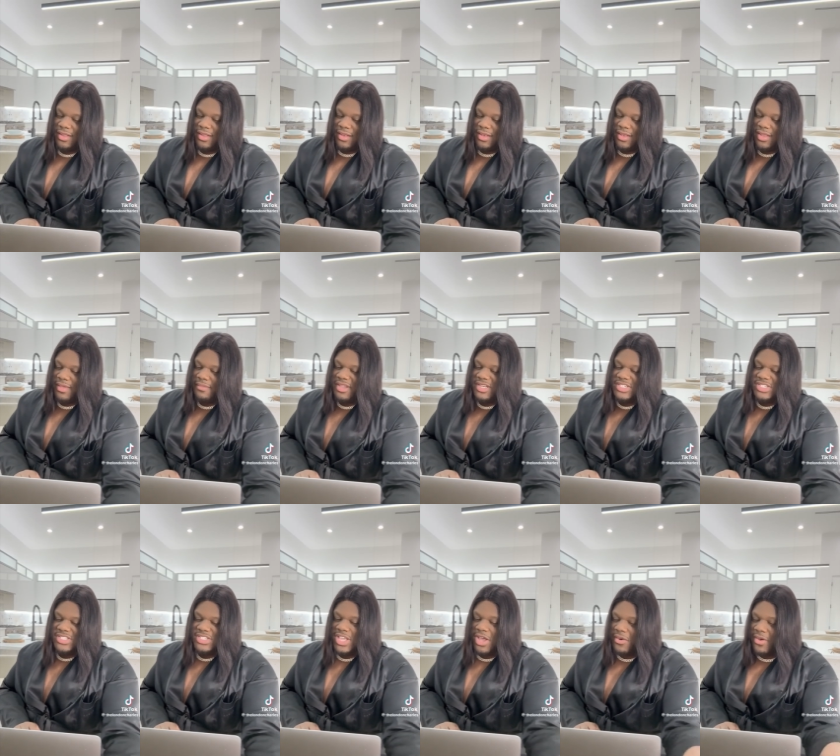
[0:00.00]
Let me
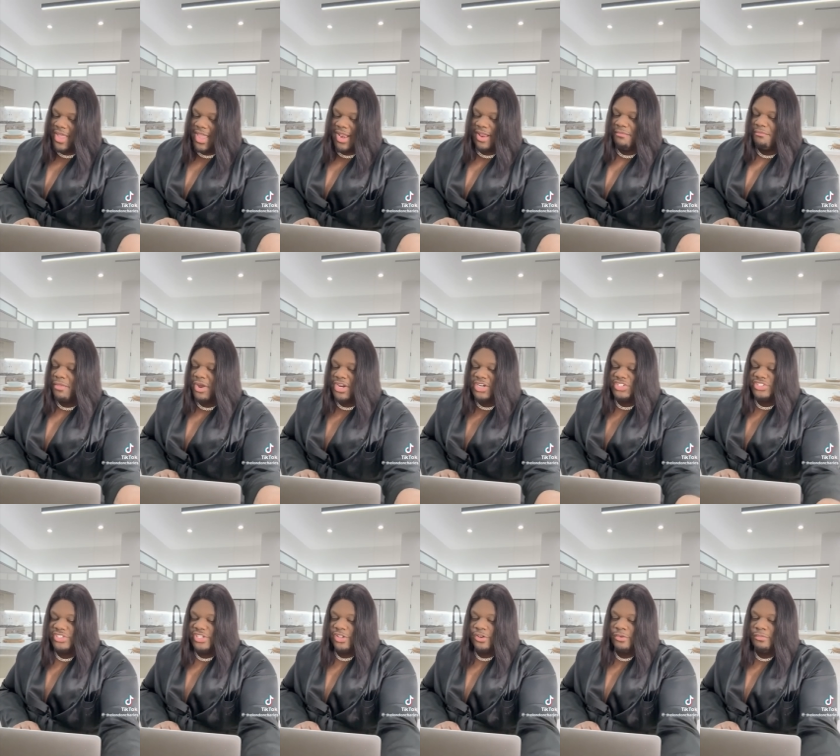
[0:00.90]
just go ahead and
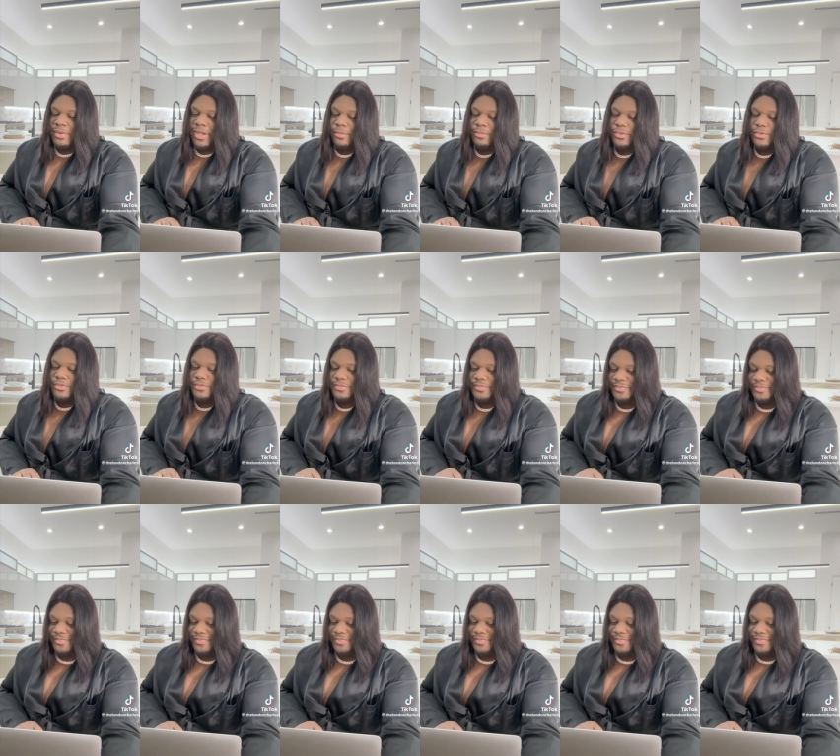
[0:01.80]
burst your little bubble.